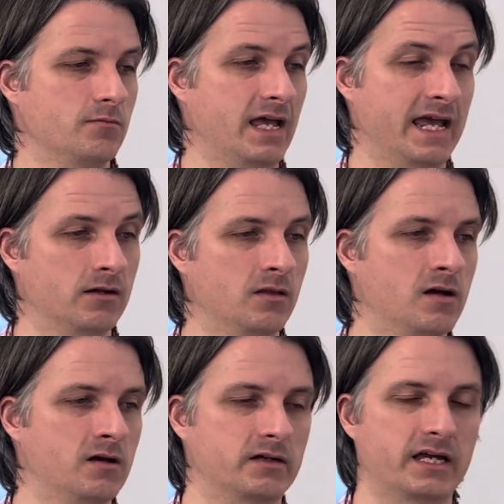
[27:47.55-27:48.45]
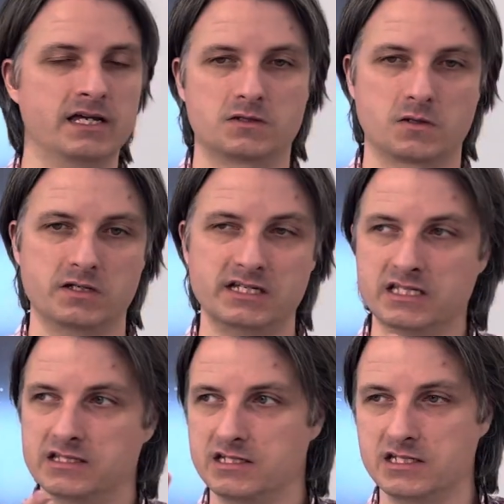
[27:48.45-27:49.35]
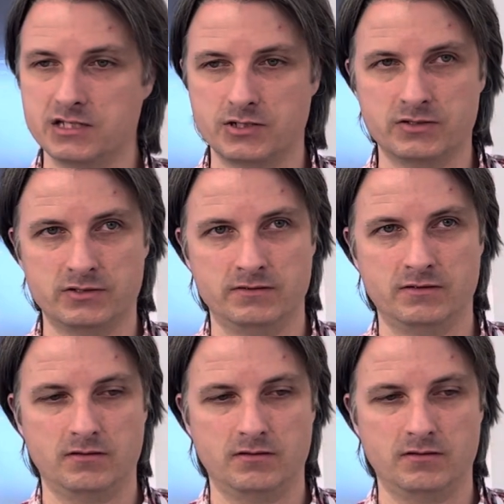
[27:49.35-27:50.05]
analog and turn it into digital,